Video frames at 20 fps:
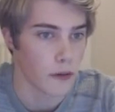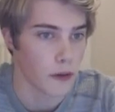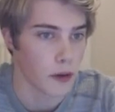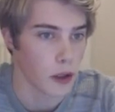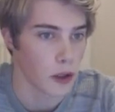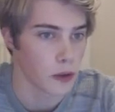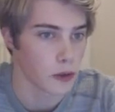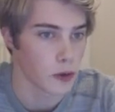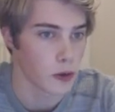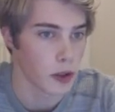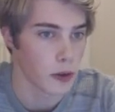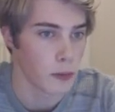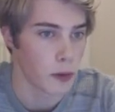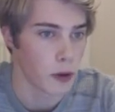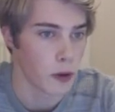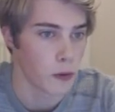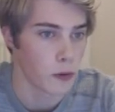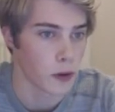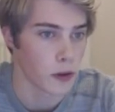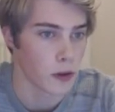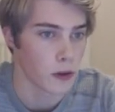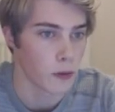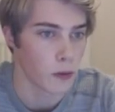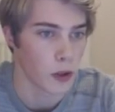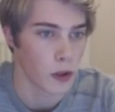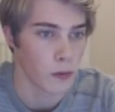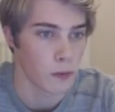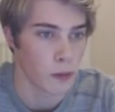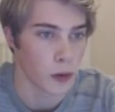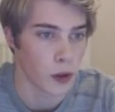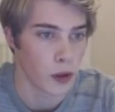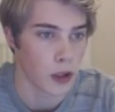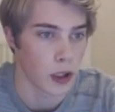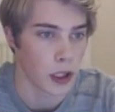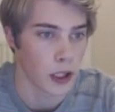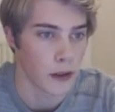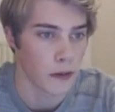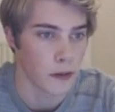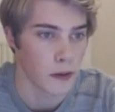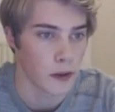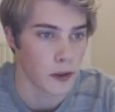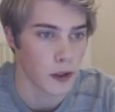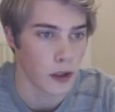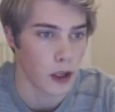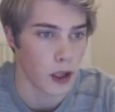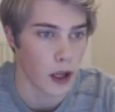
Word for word: there is only pawn one pawn left.